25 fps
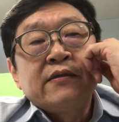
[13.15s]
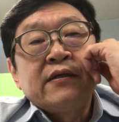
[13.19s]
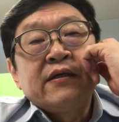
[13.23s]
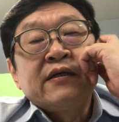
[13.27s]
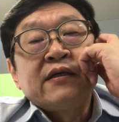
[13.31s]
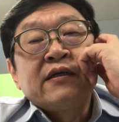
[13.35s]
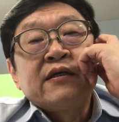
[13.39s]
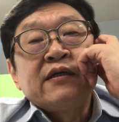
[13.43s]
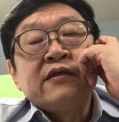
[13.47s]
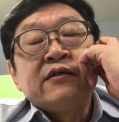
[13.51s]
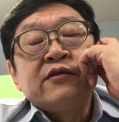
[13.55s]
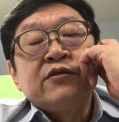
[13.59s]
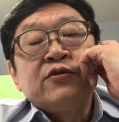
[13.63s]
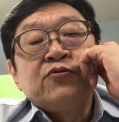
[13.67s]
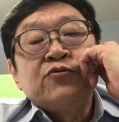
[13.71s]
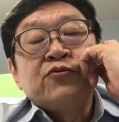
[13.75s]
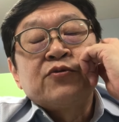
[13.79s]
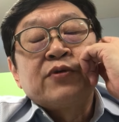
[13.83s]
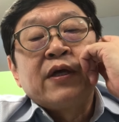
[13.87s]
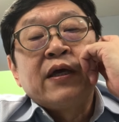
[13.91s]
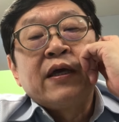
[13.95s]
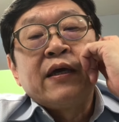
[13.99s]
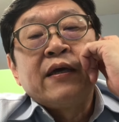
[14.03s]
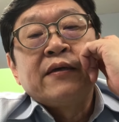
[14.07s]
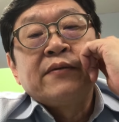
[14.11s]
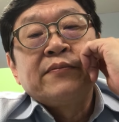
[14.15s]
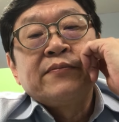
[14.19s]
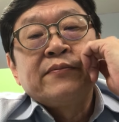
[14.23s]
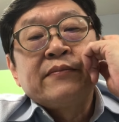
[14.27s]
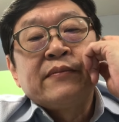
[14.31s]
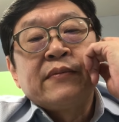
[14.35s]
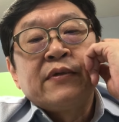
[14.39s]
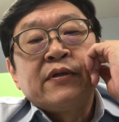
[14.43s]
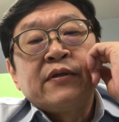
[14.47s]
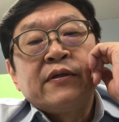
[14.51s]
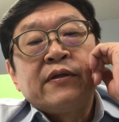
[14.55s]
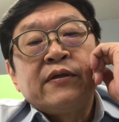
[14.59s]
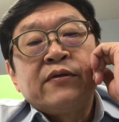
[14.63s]
England, UK.
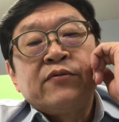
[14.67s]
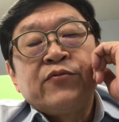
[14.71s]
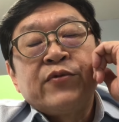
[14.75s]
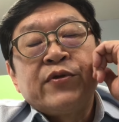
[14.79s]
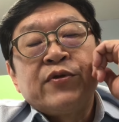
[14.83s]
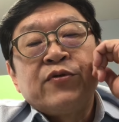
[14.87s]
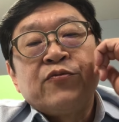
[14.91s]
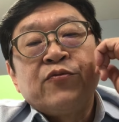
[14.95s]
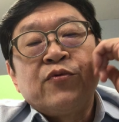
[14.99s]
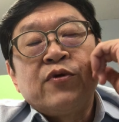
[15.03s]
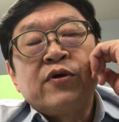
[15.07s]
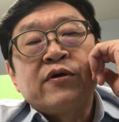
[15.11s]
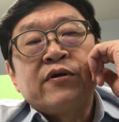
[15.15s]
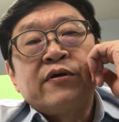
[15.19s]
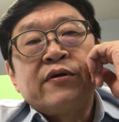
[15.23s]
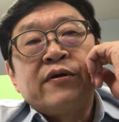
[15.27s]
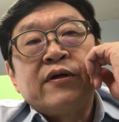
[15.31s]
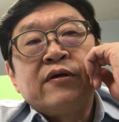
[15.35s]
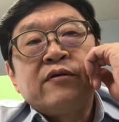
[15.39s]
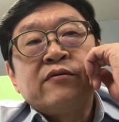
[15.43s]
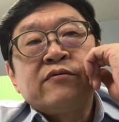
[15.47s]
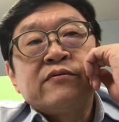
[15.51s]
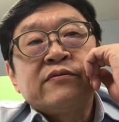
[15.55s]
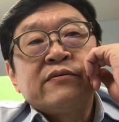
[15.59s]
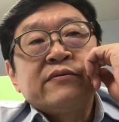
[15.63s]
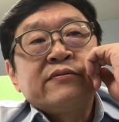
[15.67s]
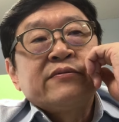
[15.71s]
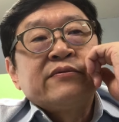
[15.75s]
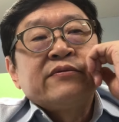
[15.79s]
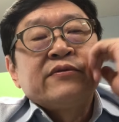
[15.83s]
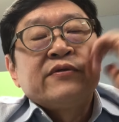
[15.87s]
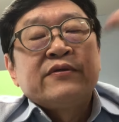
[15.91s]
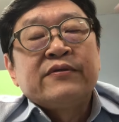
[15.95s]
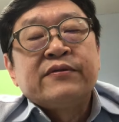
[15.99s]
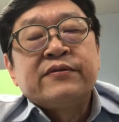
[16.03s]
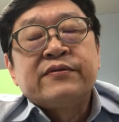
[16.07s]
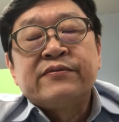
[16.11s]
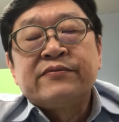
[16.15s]
And then when you walk around,
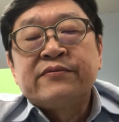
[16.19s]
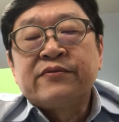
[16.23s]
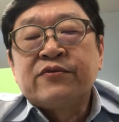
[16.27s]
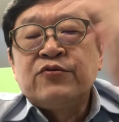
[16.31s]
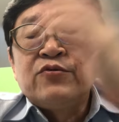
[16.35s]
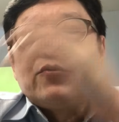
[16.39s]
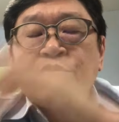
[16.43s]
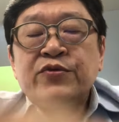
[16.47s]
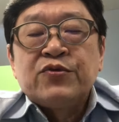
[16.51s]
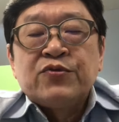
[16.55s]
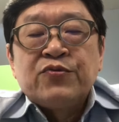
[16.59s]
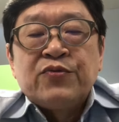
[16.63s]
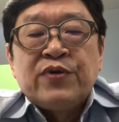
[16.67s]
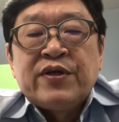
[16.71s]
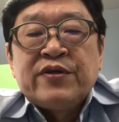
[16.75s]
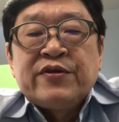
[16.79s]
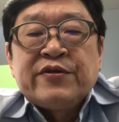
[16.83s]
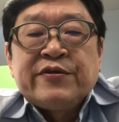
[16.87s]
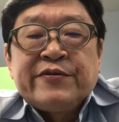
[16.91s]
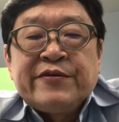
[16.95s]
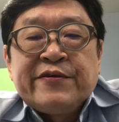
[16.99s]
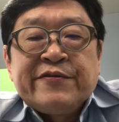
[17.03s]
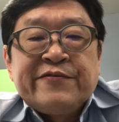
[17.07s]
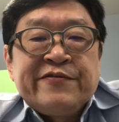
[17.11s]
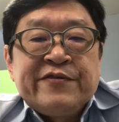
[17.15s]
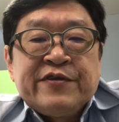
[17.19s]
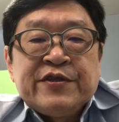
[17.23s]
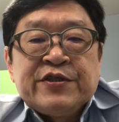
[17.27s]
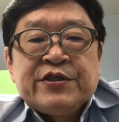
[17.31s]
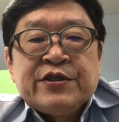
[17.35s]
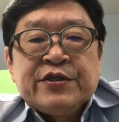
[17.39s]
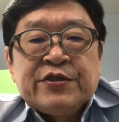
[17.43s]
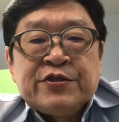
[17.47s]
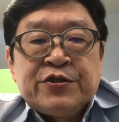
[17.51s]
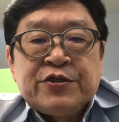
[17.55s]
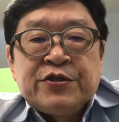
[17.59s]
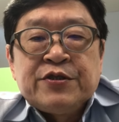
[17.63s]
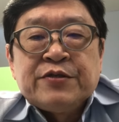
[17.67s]
go into one of the
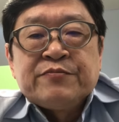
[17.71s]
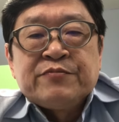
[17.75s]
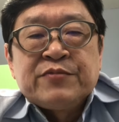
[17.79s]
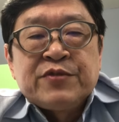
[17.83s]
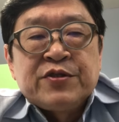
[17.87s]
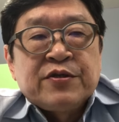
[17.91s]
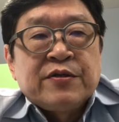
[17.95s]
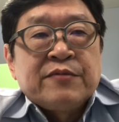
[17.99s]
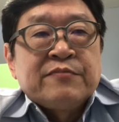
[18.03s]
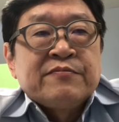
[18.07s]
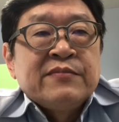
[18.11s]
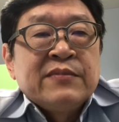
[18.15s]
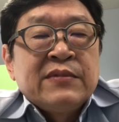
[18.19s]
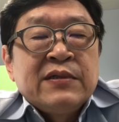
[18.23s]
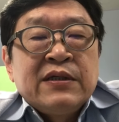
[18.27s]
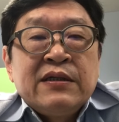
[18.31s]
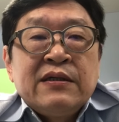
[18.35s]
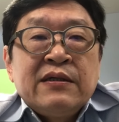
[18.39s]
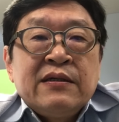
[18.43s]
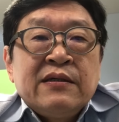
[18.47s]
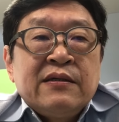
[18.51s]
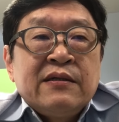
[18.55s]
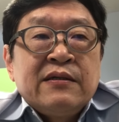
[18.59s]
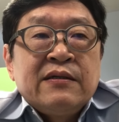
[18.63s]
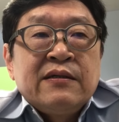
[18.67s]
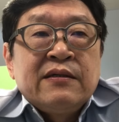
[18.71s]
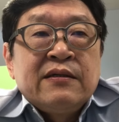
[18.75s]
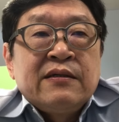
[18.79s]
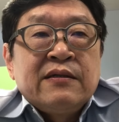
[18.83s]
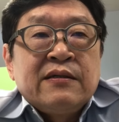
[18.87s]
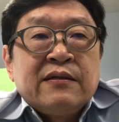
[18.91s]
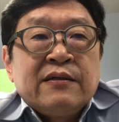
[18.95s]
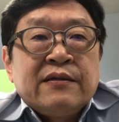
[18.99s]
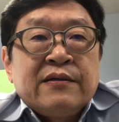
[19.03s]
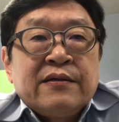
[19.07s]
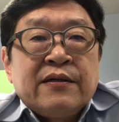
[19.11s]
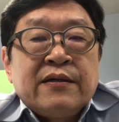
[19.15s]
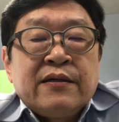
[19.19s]
fish and chip shop.
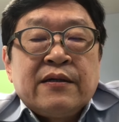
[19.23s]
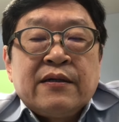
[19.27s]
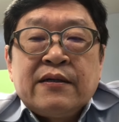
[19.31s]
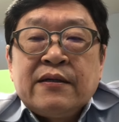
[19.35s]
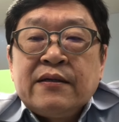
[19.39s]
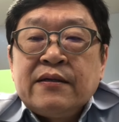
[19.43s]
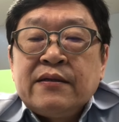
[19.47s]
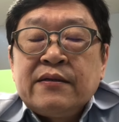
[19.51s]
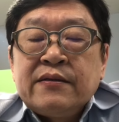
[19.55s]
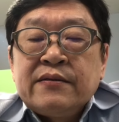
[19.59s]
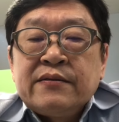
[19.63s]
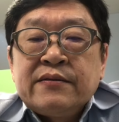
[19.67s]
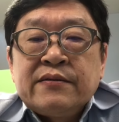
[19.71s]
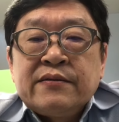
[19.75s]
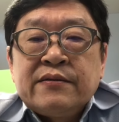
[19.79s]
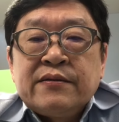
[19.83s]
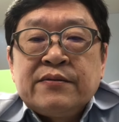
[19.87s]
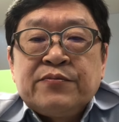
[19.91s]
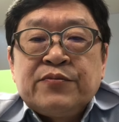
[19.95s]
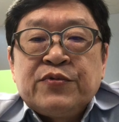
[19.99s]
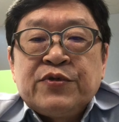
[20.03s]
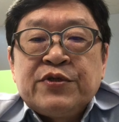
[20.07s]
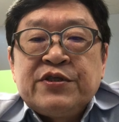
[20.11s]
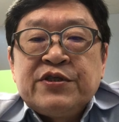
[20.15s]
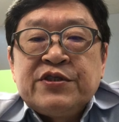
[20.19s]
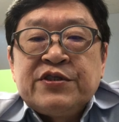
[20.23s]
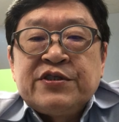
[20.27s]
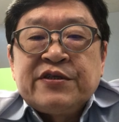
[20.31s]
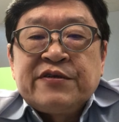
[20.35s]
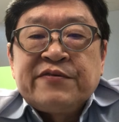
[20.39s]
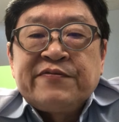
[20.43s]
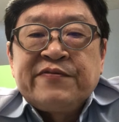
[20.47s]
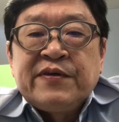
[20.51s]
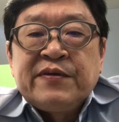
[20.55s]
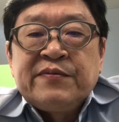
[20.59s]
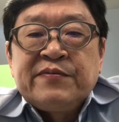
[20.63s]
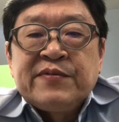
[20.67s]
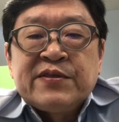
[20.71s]
The British
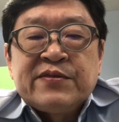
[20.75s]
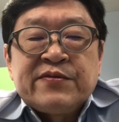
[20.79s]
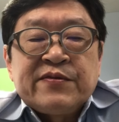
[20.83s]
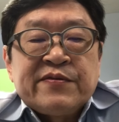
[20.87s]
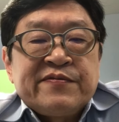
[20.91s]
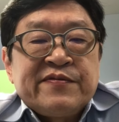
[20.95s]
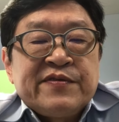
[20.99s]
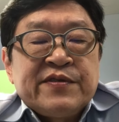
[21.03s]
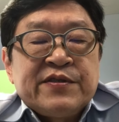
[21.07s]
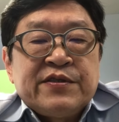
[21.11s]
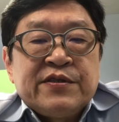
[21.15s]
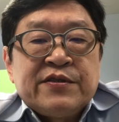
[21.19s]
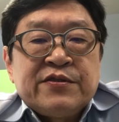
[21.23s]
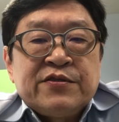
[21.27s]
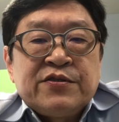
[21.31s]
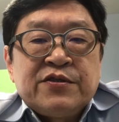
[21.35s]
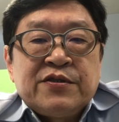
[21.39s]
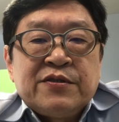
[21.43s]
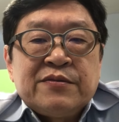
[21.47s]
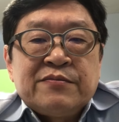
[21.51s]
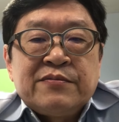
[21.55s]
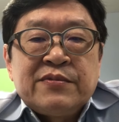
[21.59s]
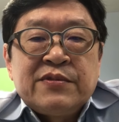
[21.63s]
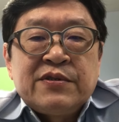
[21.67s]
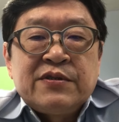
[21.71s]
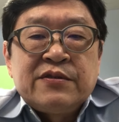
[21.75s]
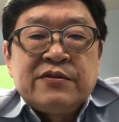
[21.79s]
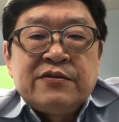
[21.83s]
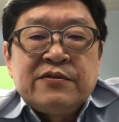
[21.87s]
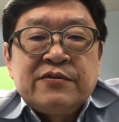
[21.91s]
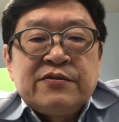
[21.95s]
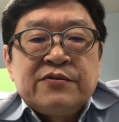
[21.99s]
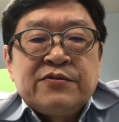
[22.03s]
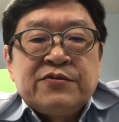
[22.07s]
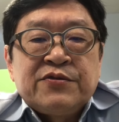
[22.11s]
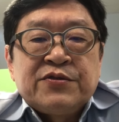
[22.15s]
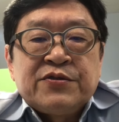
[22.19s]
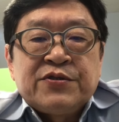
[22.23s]
are famous for fish and chips.
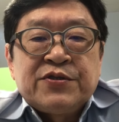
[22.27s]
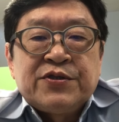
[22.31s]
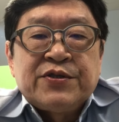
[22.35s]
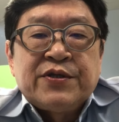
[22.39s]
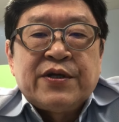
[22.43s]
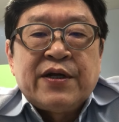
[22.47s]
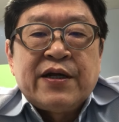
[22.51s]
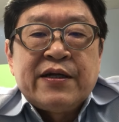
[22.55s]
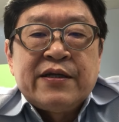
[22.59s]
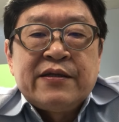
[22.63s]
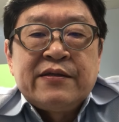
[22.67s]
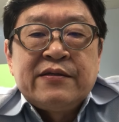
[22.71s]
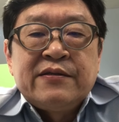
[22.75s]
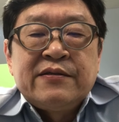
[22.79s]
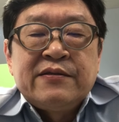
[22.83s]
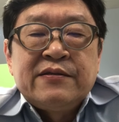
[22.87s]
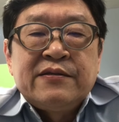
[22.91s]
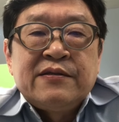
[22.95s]
You should try it.